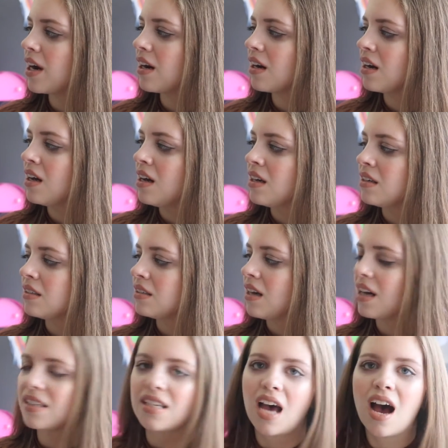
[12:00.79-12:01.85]
wear
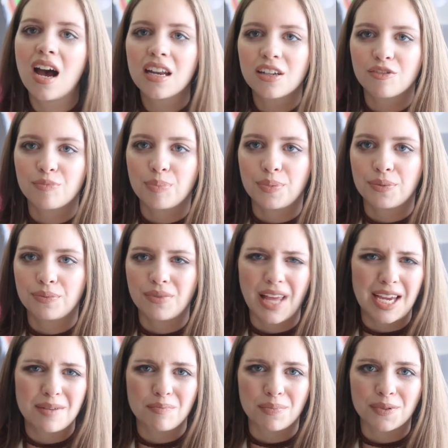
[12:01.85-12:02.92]
a ton of
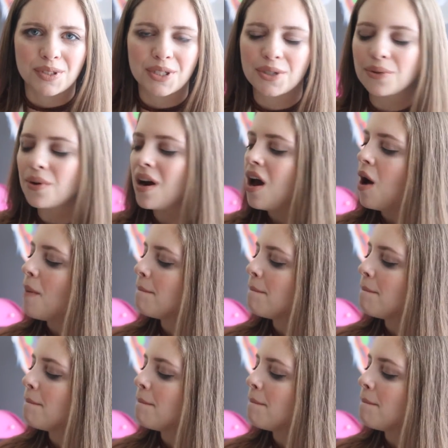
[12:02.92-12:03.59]
light blue,